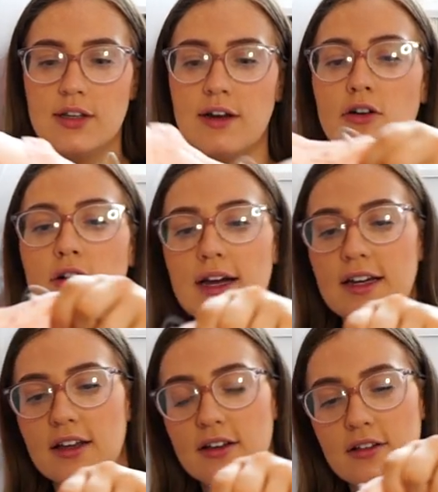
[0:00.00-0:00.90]
they're all
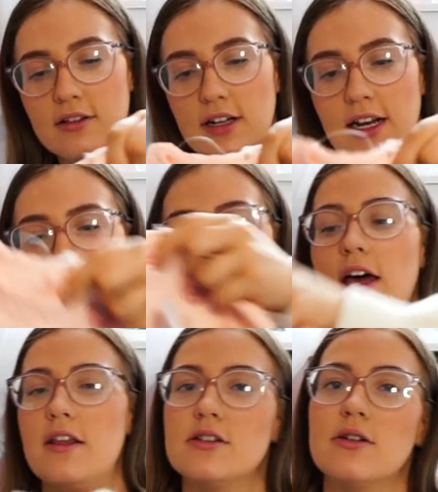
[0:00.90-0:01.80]
like clipped
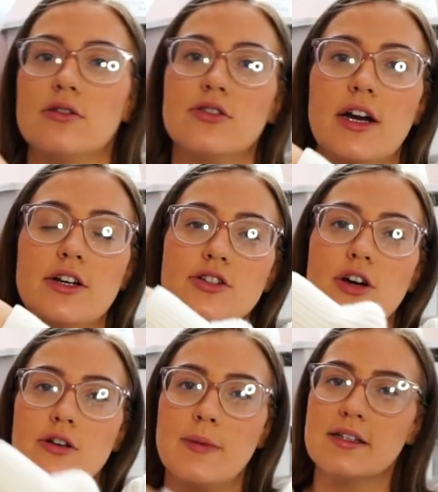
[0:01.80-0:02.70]
together, so I'll try and
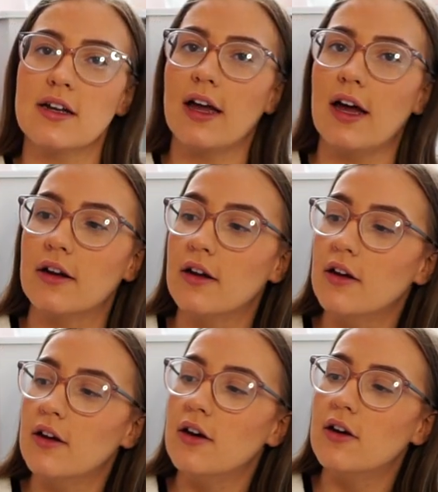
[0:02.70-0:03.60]
show you the best I can.
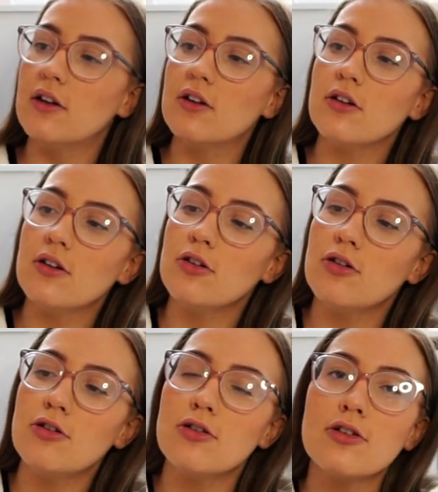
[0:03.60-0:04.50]

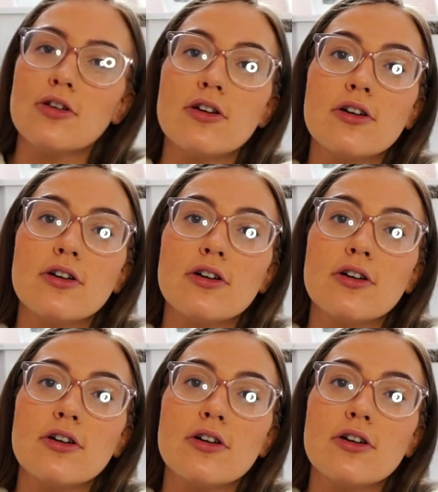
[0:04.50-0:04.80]
Look.